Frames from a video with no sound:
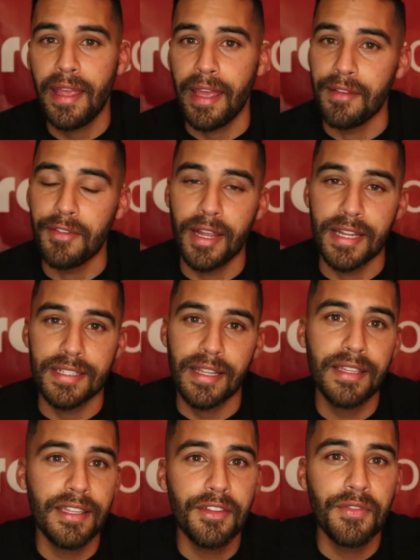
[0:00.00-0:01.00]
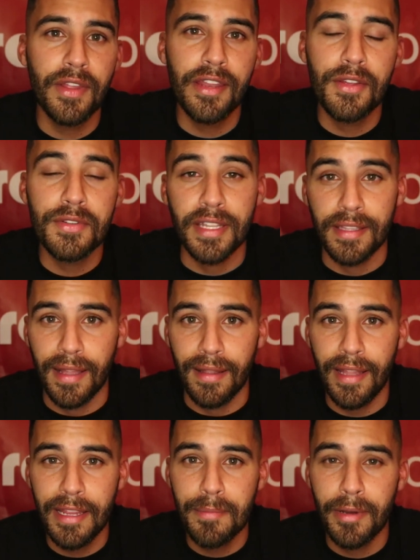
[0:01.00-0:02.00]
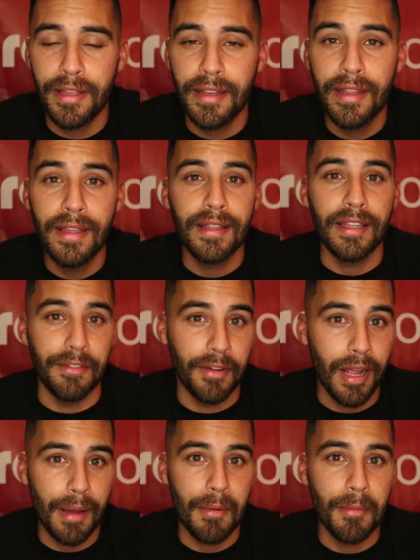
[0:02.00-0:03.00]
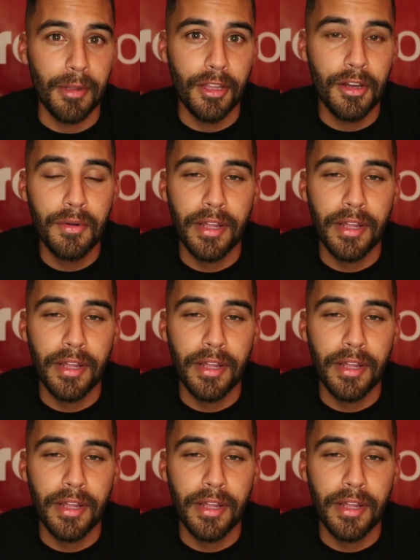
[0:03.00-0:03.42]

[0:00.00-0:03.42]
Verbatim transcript: And if you guys like these videos, hit that like button, leave a comment below.